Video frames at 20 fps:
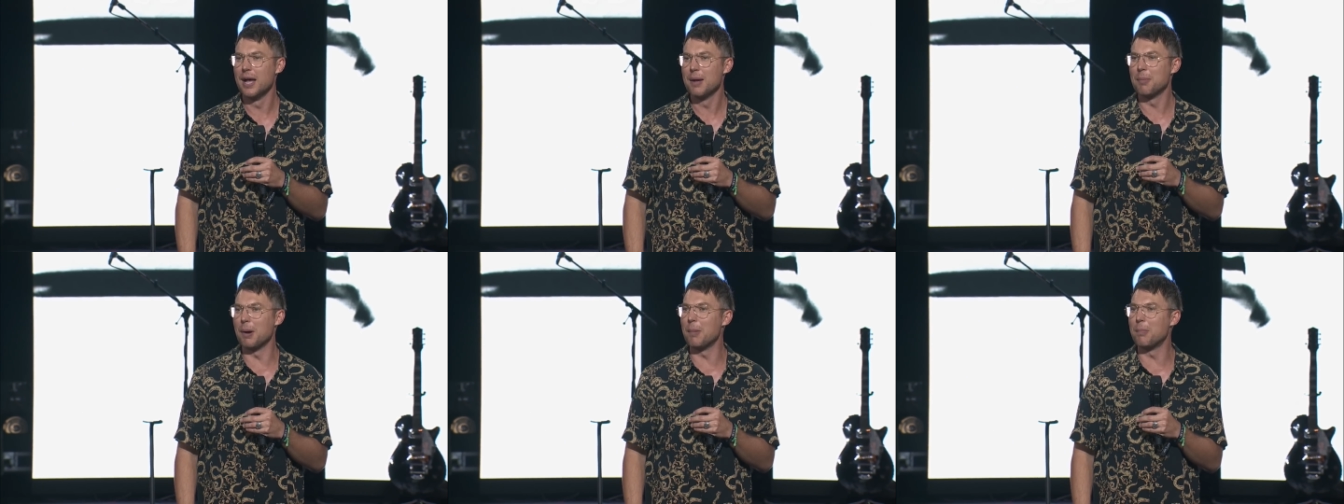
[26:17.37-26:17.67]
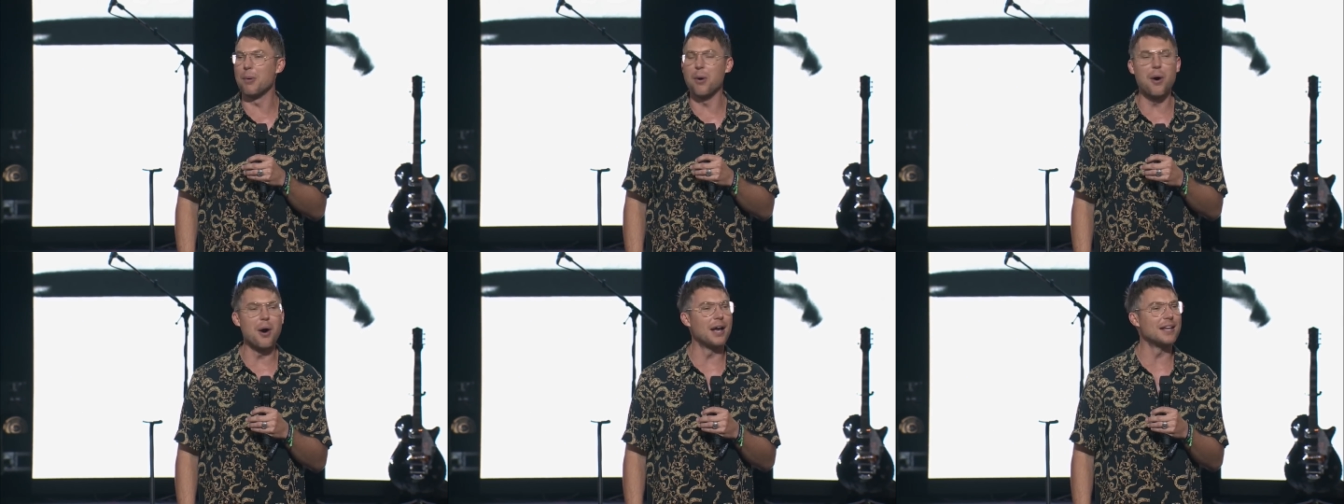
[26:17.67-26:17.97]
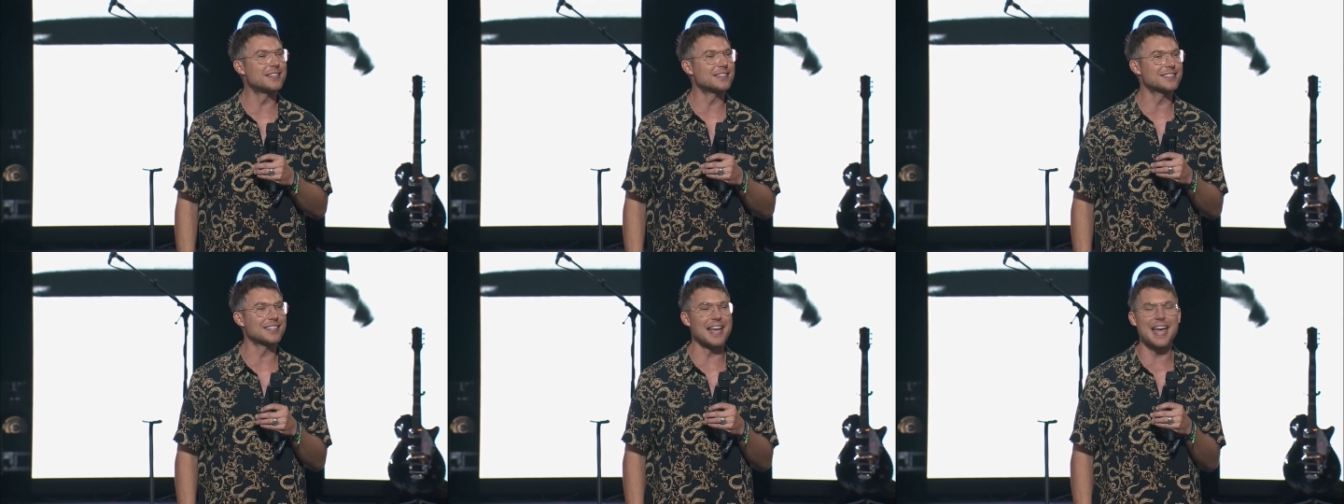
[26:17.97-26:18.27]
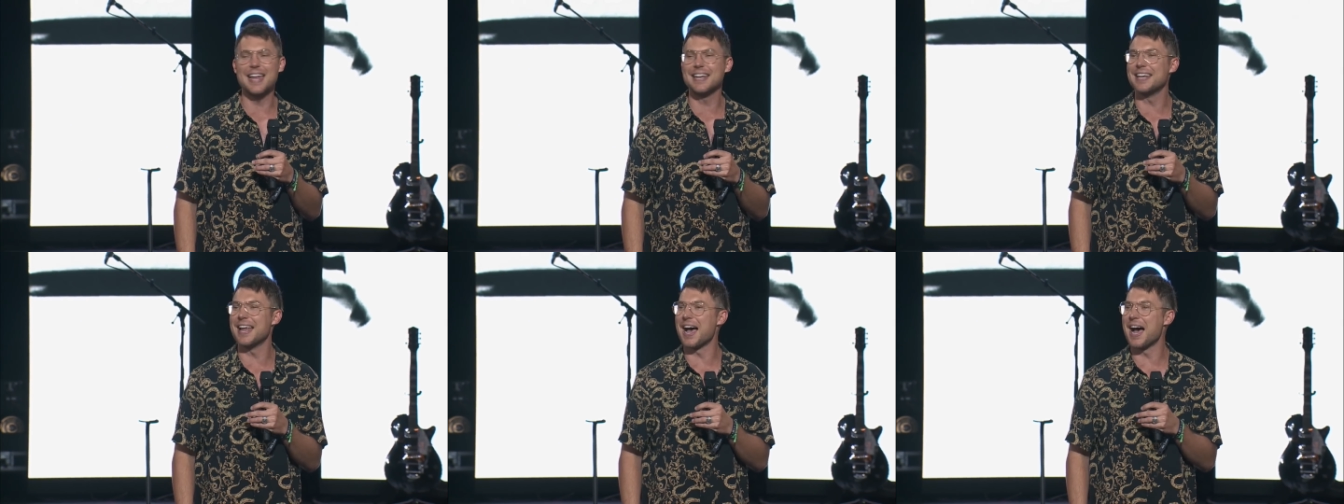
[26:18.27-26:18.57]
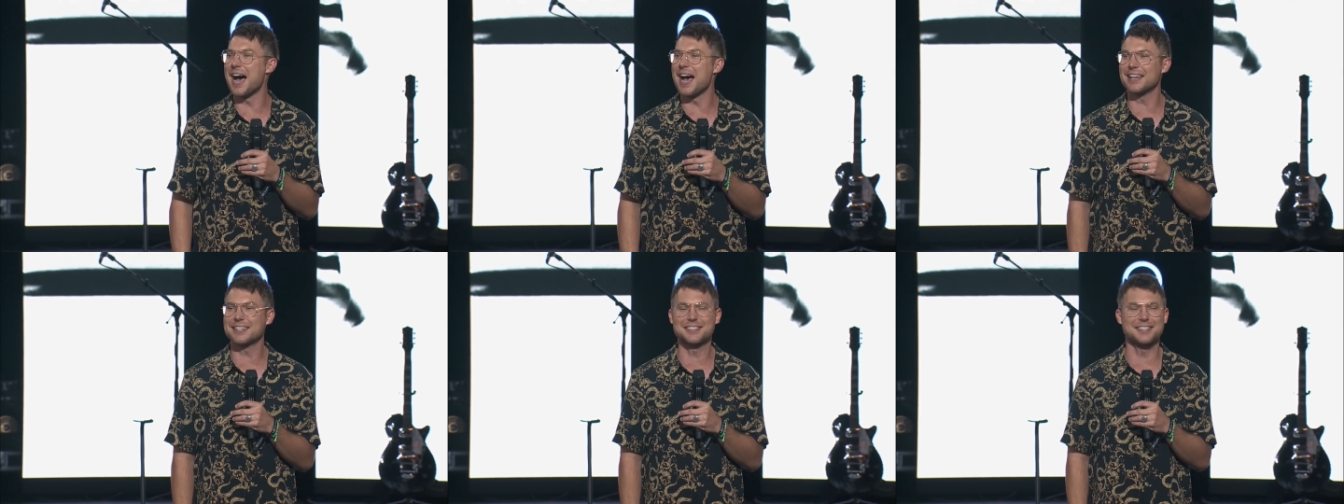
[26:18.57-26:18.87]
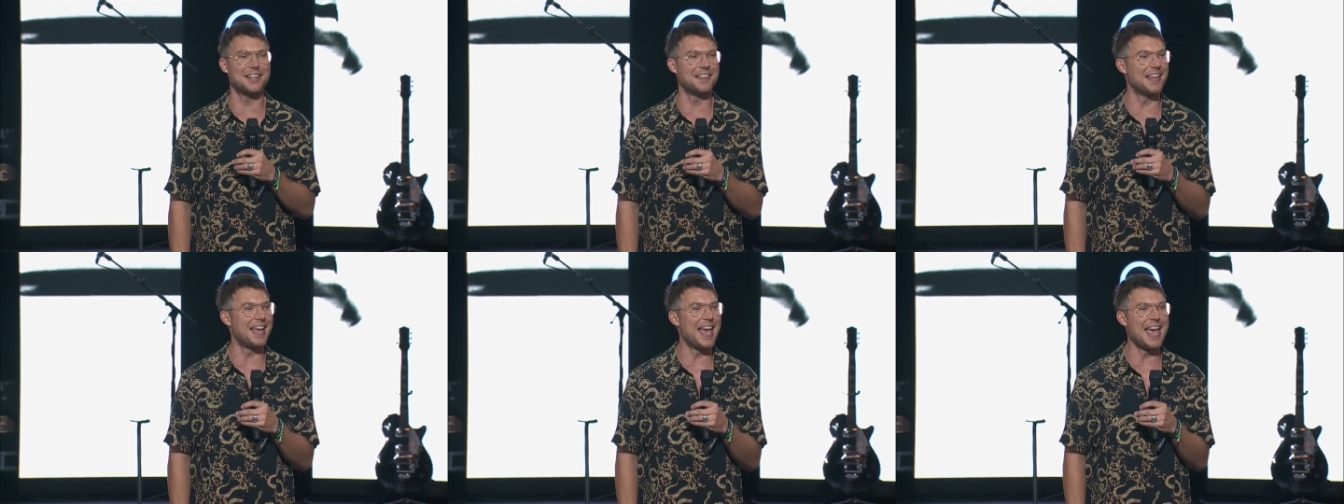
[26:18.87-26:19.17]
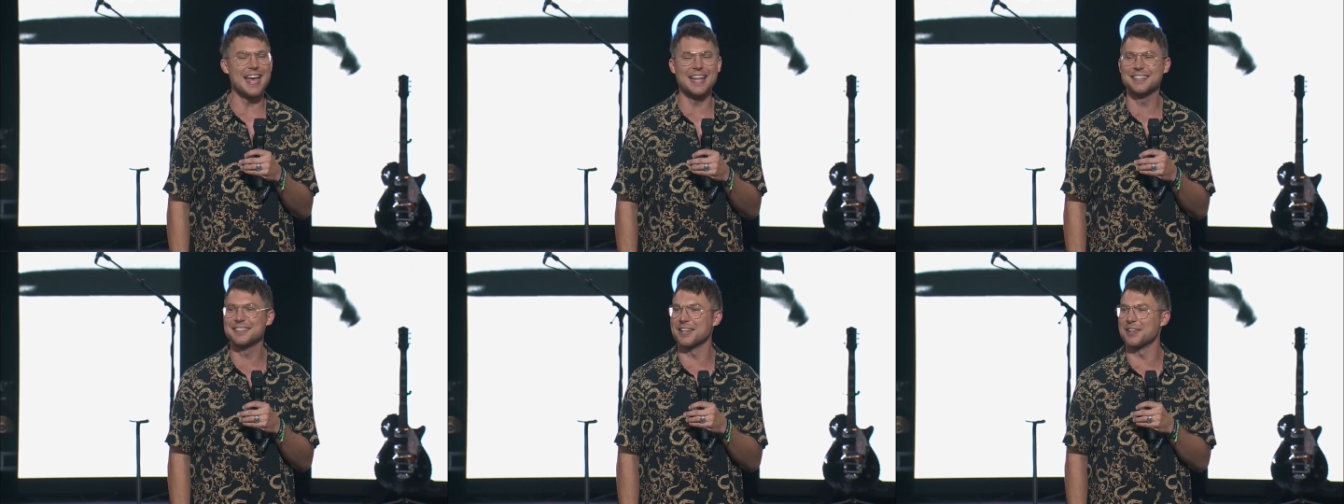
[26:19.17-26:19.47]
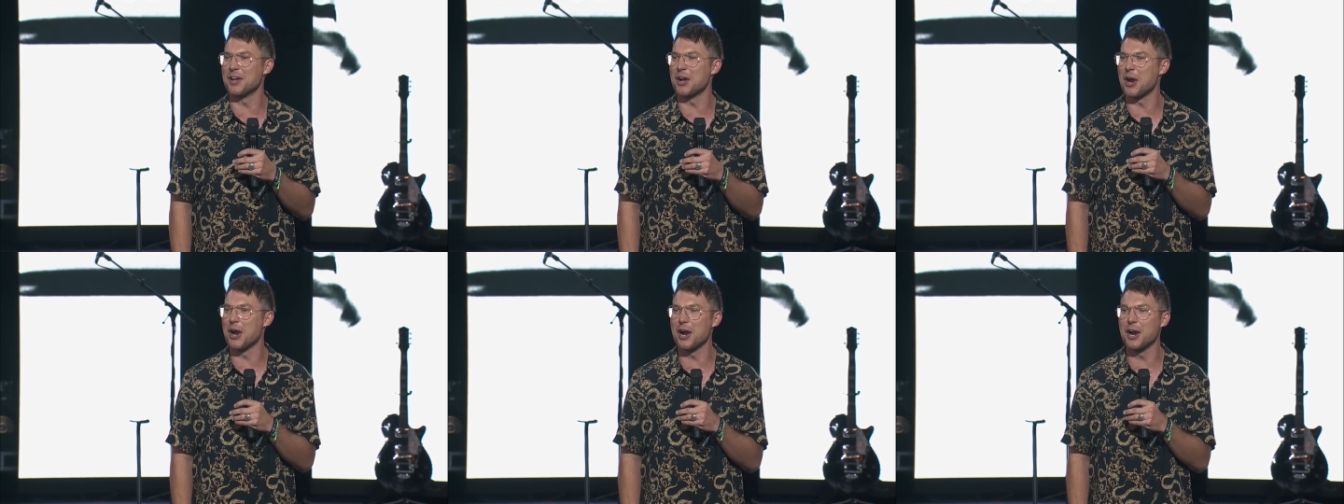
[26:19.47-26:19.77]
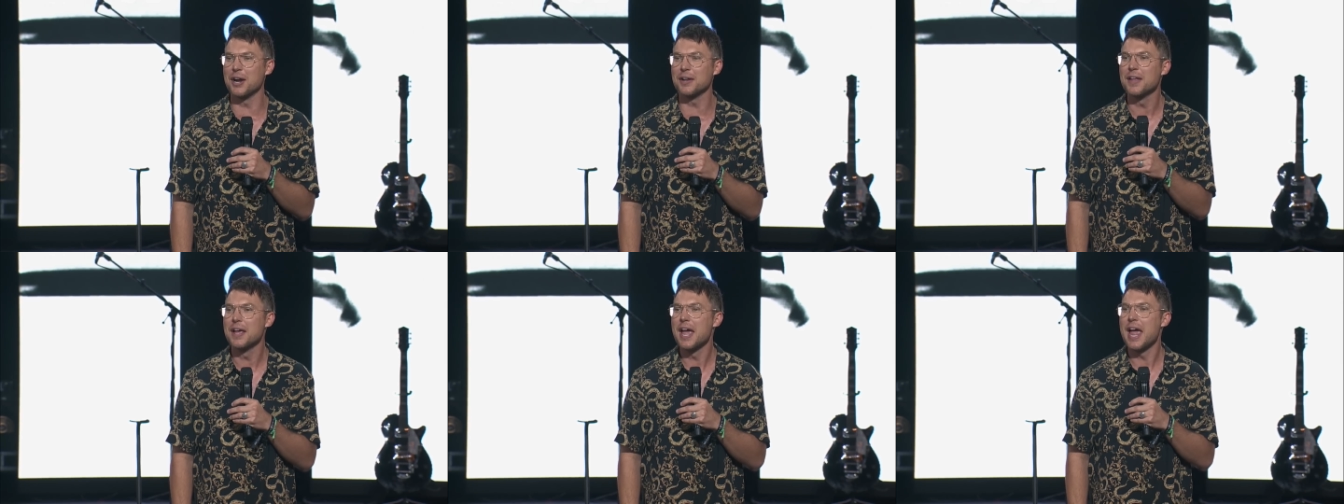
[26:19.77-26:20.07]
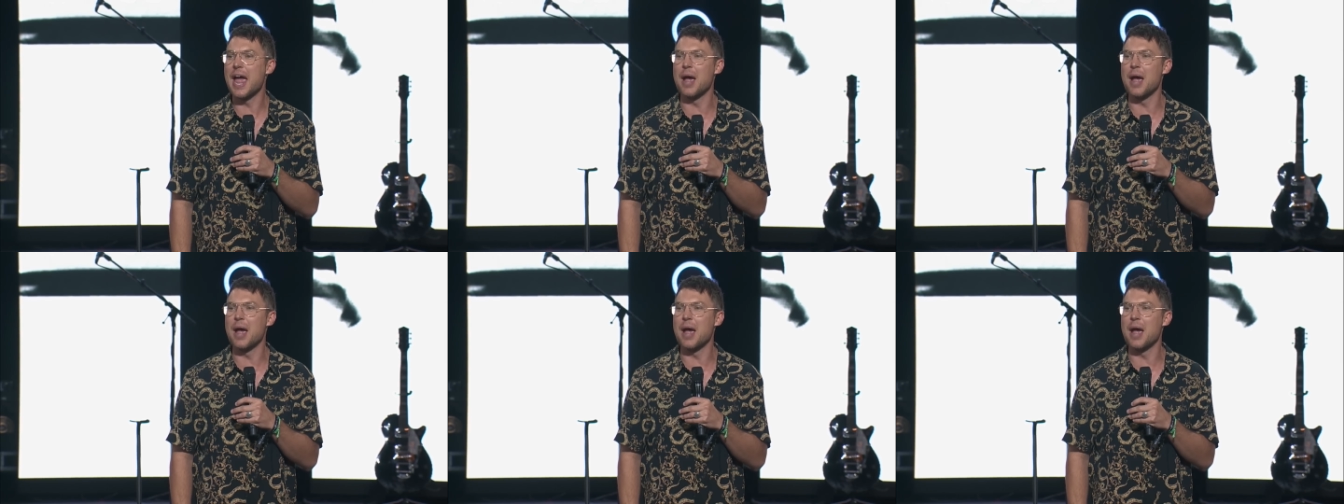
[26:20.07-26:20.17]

But boy, send us to the ends of the earth